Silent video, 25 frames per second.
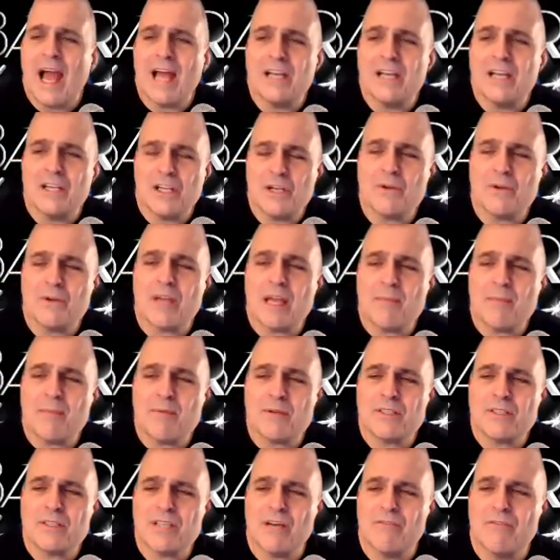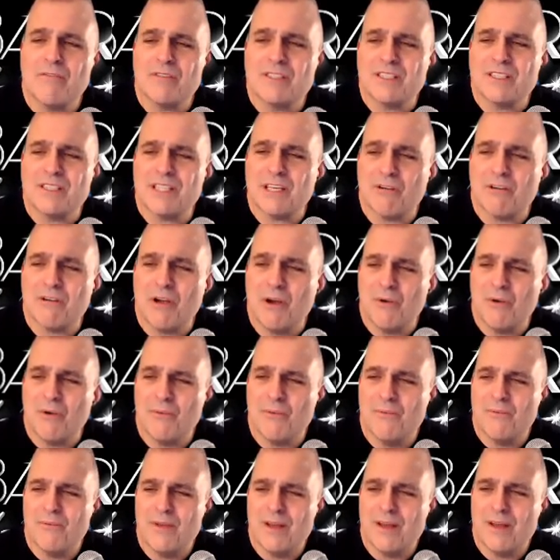And you keep yourself at
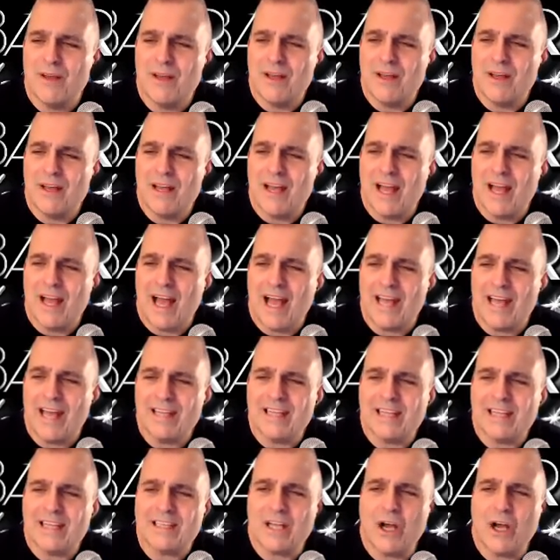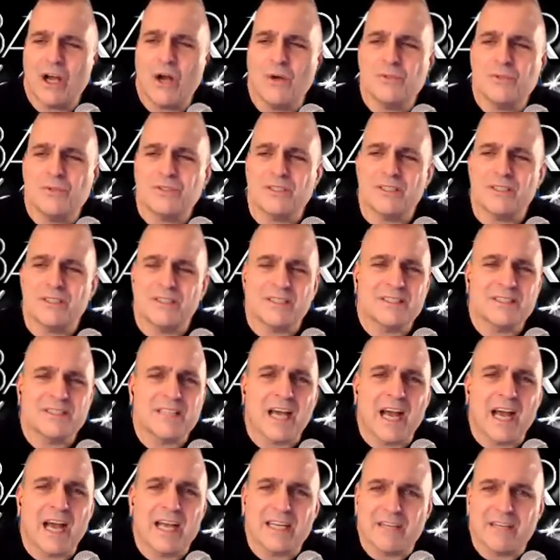0 and let the host
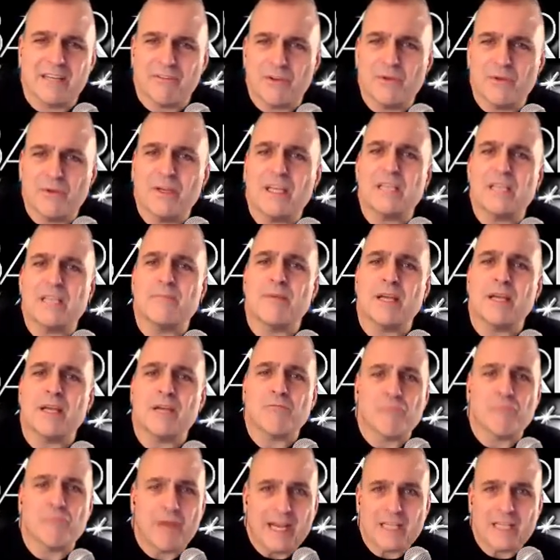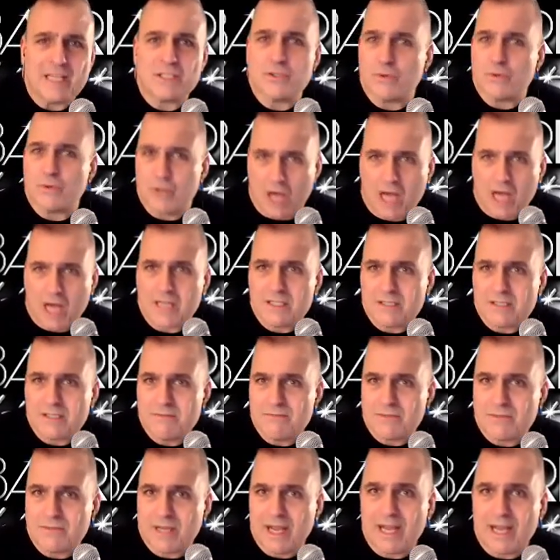decide if you need to be raised or
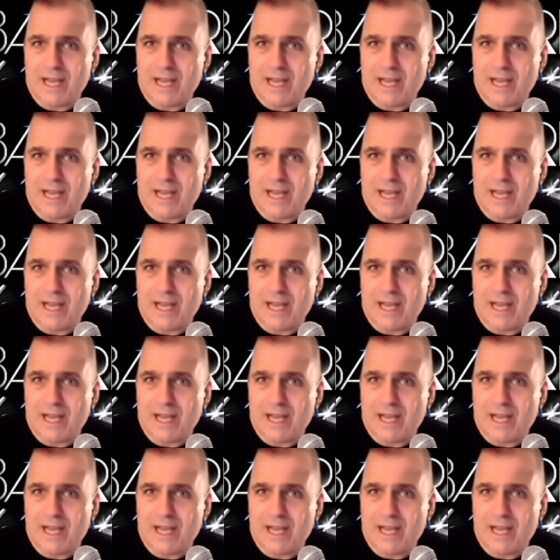not.